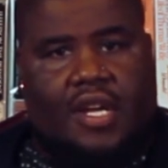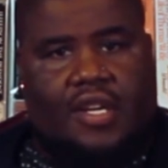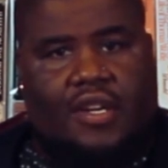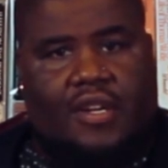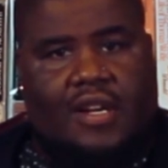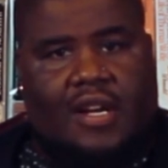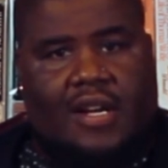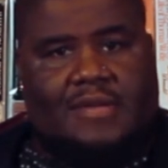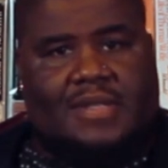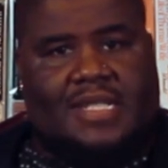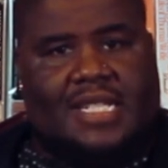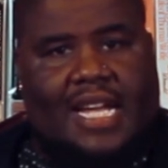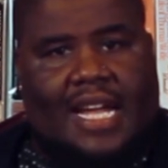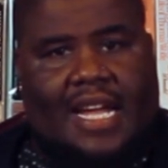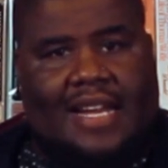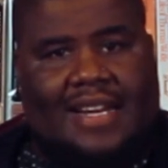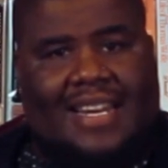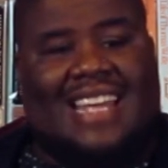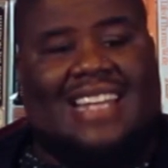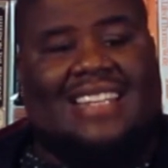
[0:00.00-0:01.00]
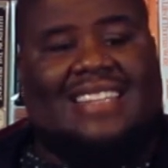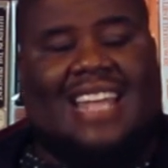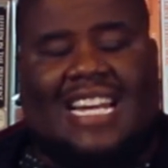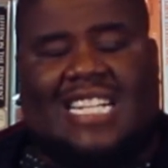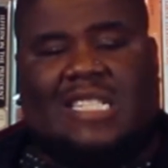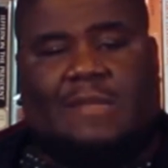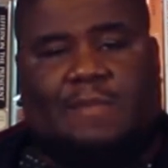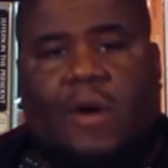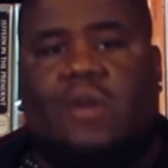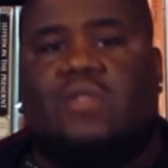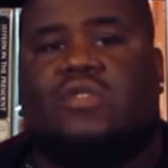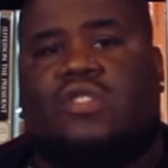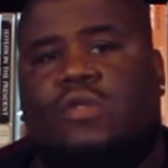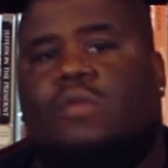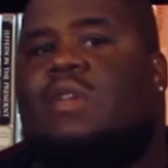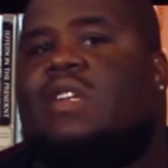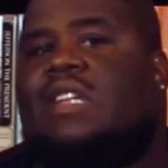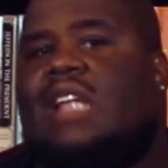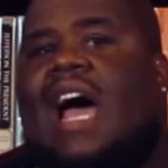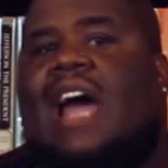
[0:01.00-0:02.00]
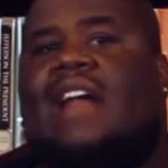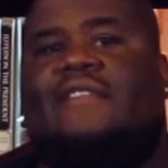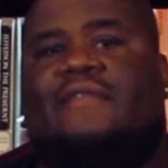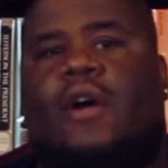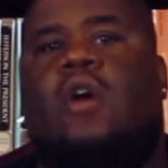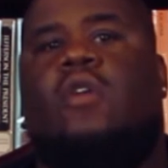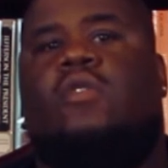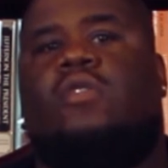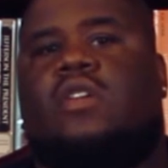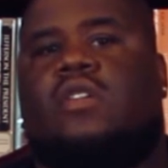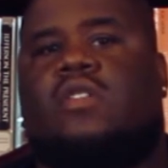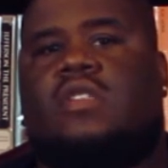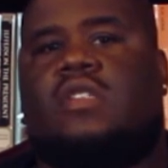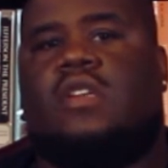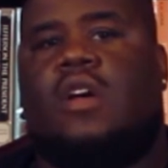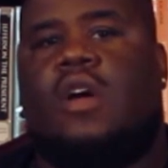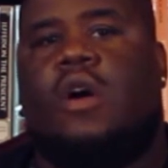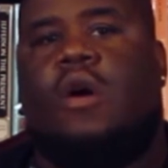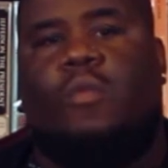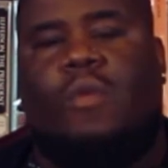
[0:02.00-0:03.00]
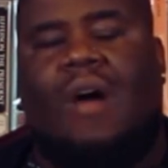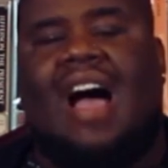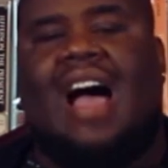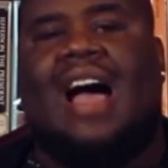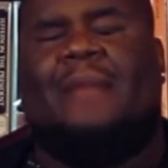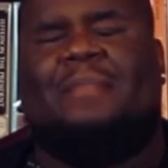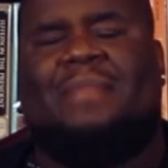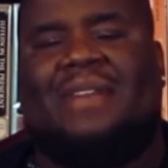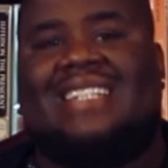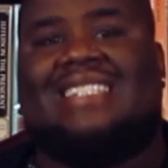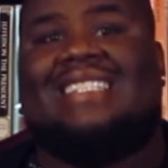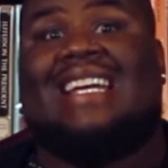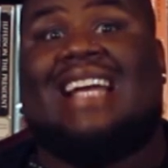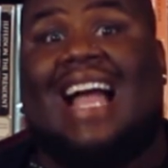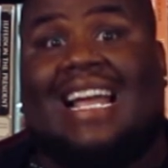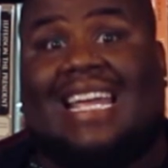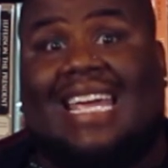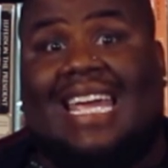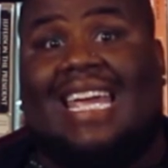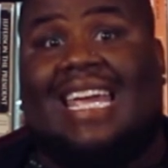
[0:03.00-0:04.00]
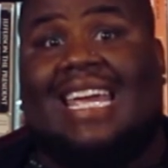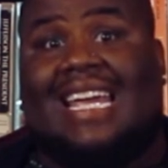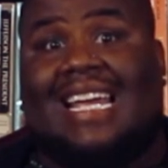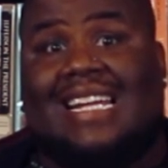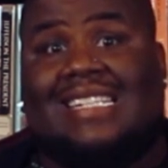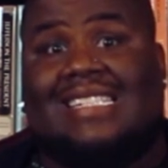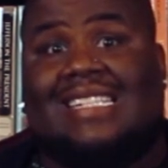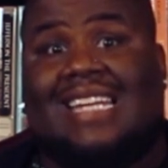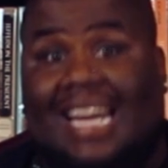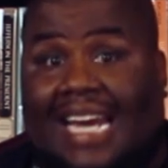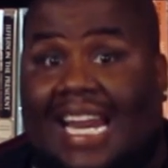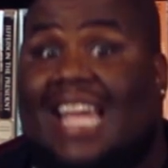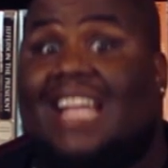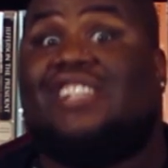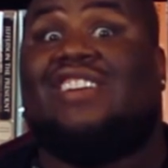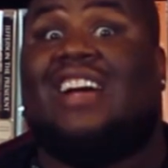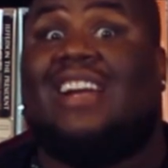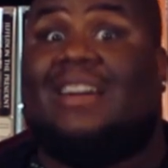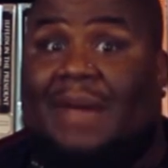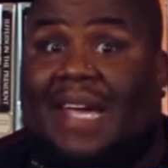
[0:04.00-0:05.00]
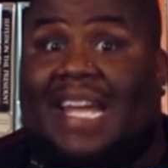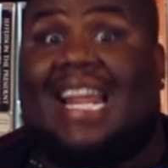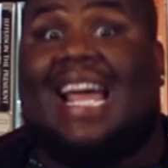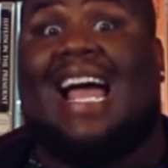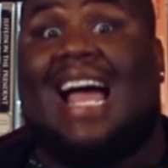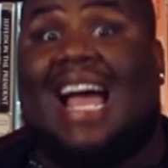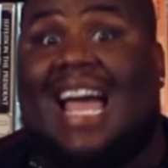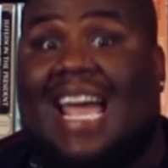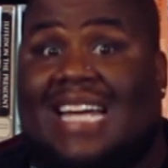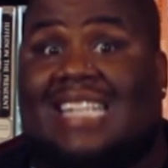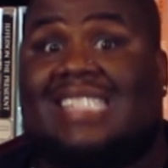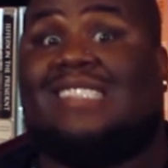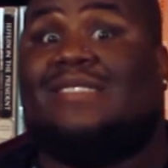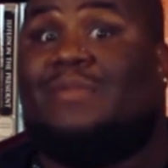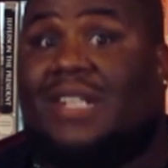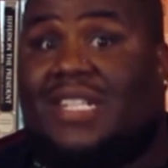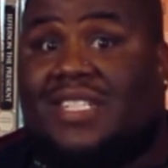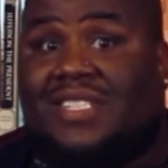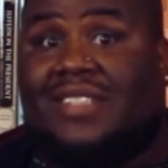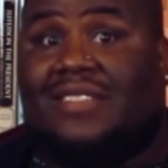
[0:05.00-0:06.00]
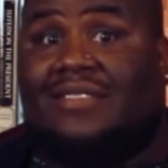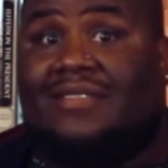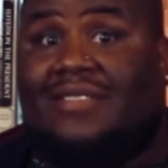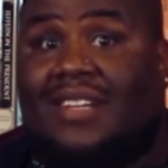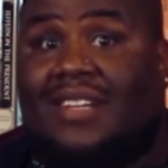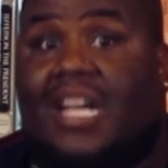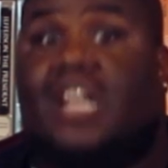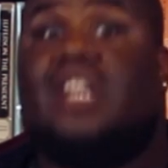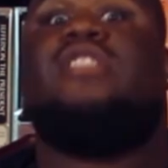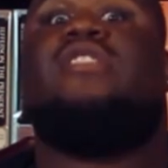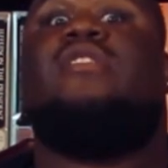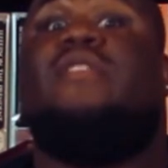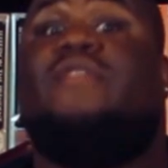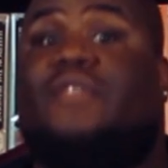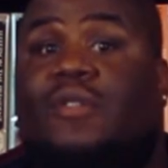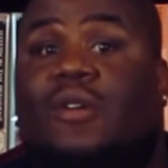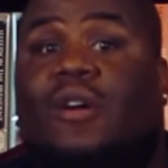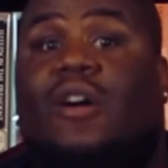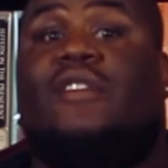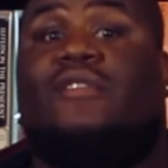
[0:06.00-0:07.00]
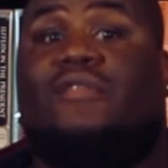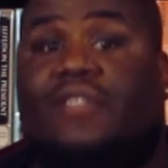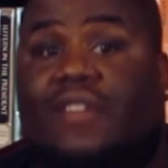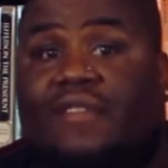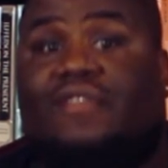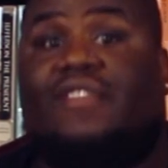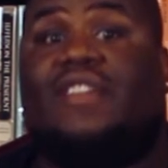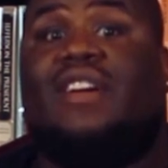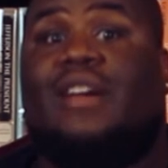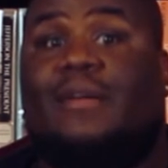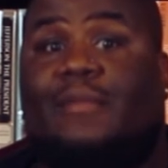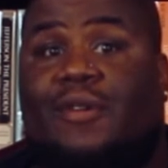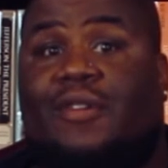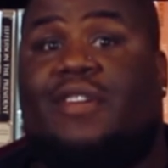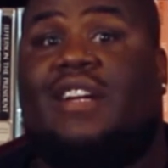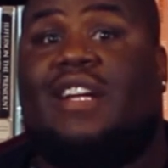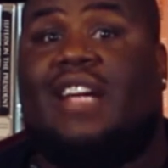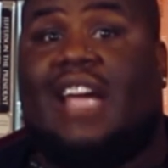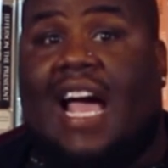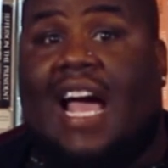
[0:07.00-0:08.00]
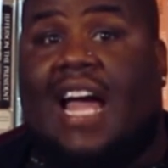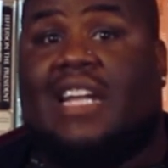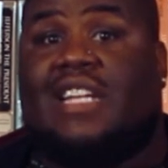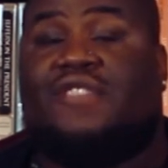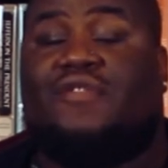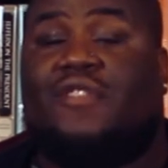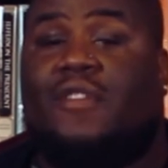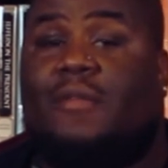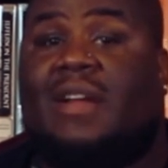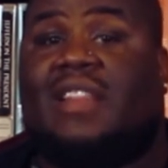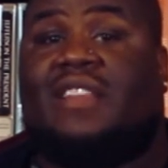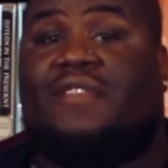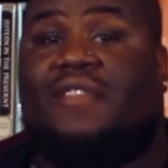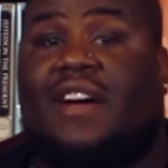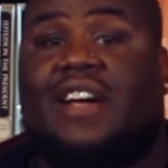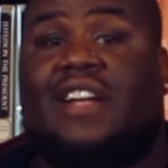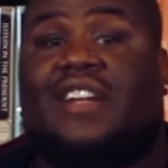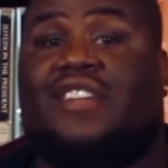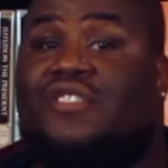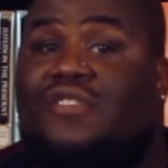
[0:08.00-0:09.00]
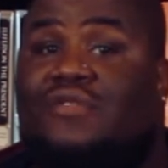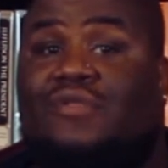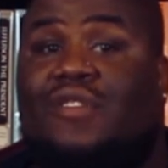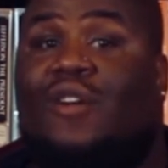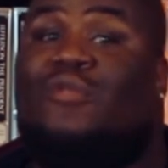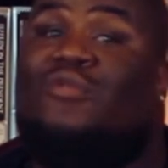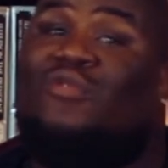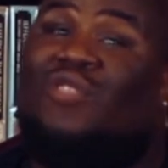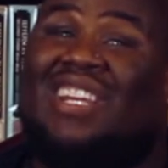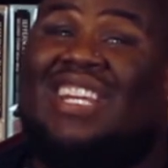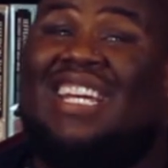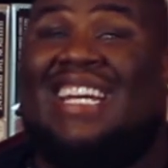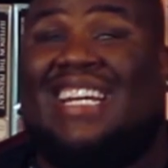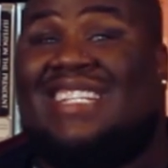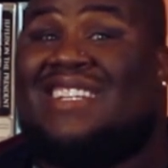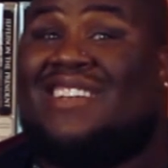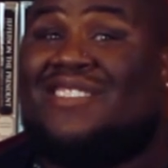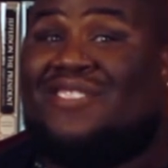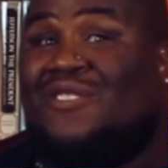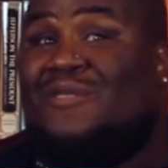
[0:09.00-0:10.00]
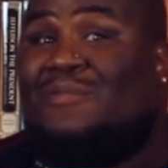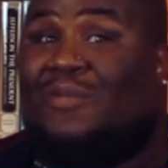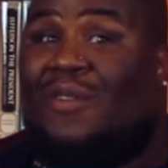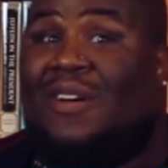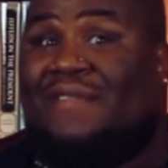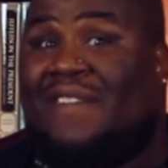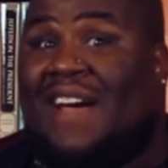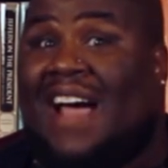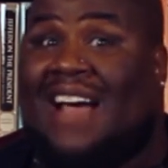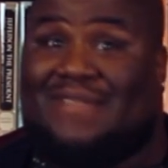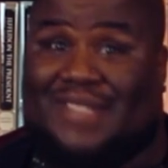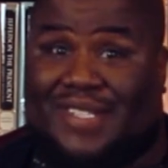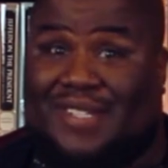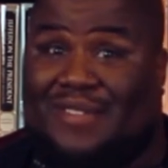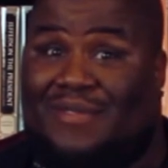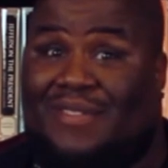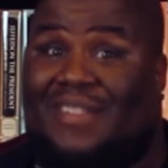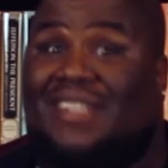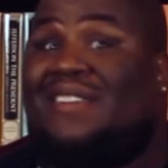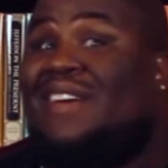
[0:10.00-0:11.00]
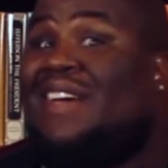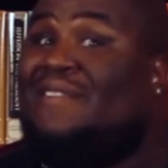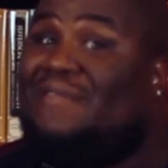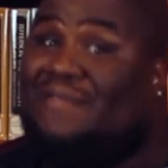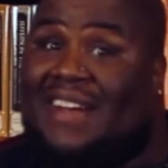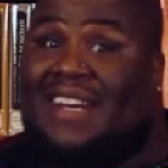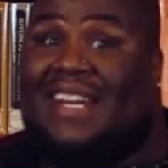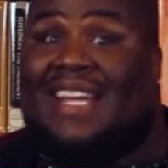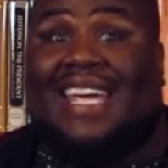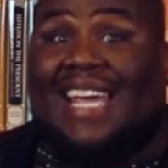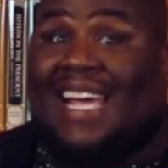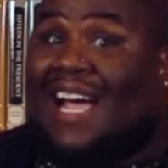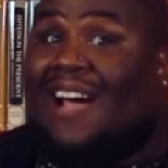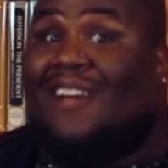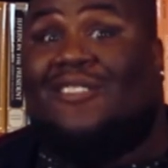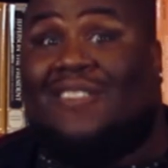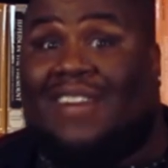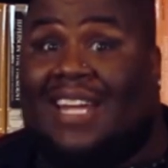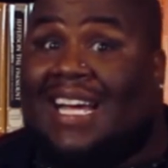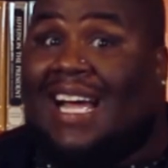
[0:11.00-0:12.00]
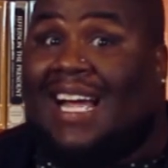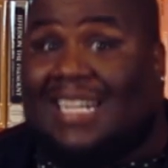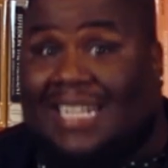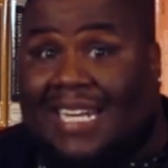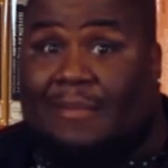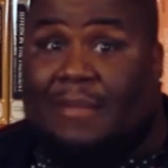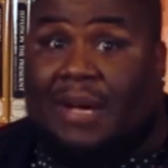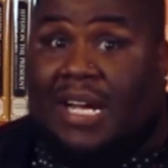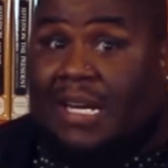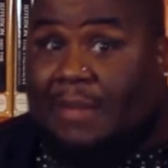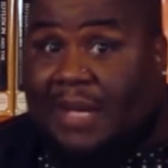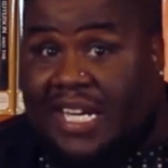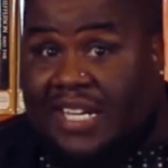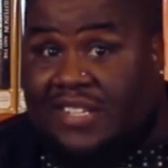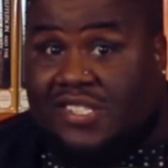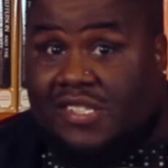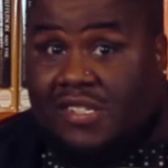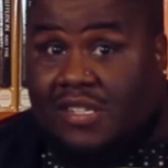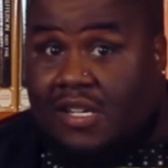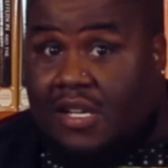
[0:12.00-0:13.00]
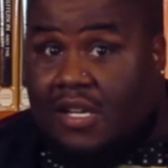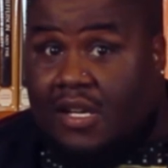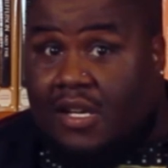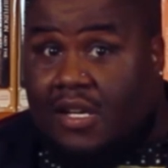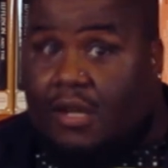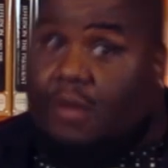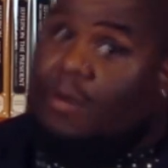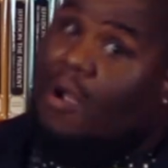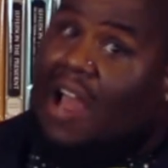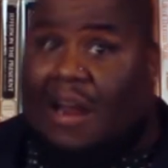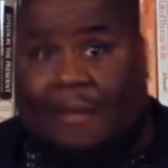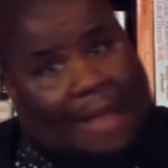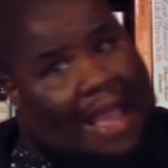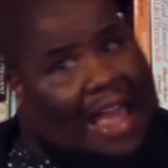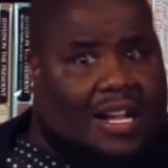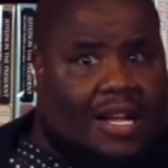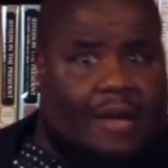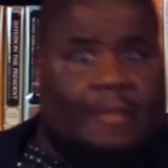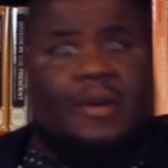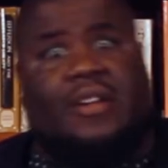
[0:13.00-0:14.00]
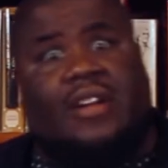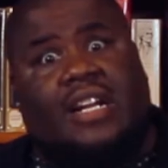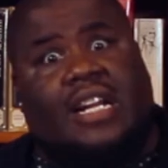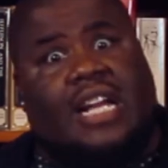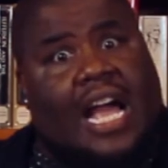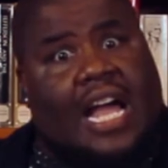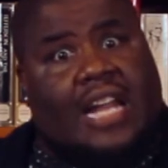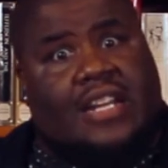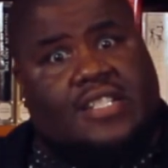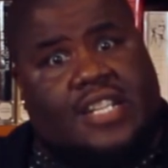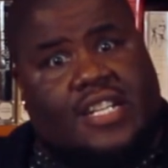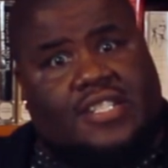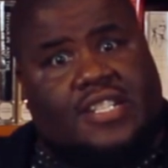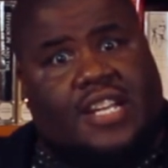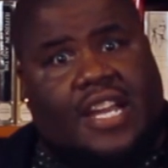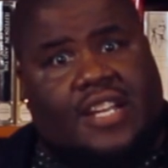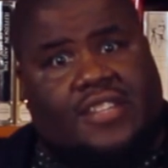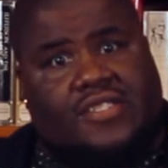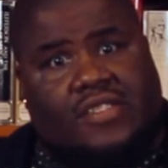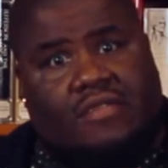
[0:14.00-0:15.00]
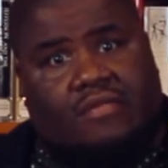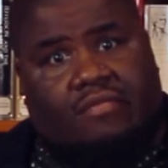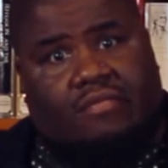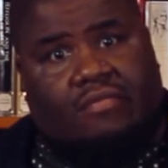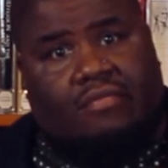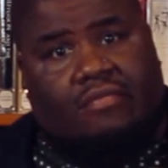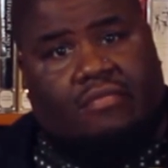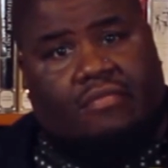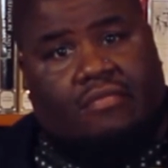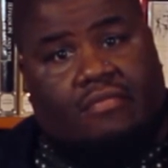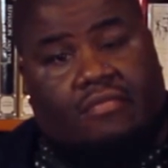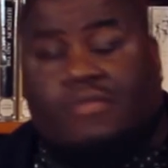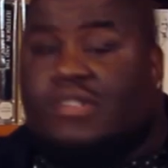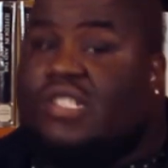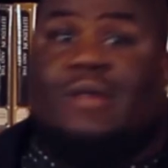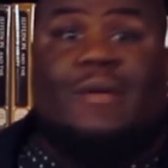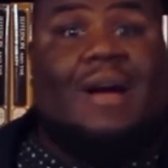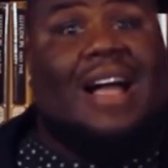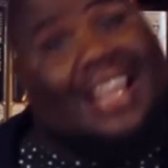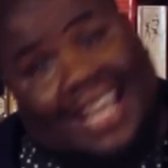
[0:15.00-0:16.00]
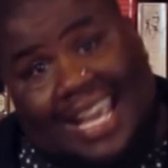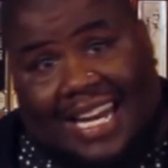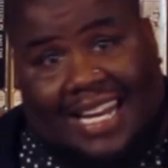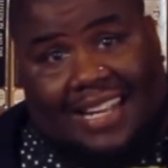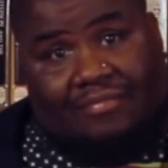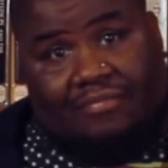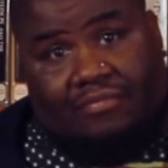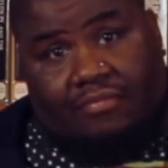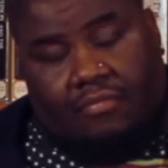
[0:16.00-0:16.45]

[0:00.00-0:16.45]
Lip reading: You know what I'm saying? That spoke to a lot of voters. Why? Because they got kids and they ain't trying to pay their high-ass tuition. So if you offering free community college for a motherfucker that you know really is a 2.5 student, you ain't fitting to kick out all that goddamn money, bitch. You all about a community college education. So I get it.